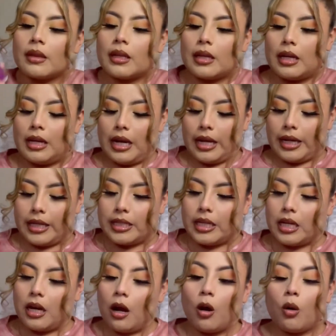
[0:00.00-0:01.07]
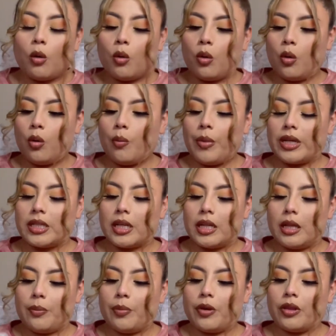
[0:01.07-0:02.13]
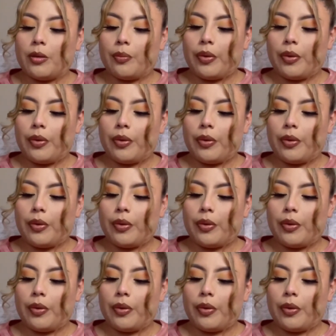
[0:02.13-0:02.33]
And like I said, I'll basically put the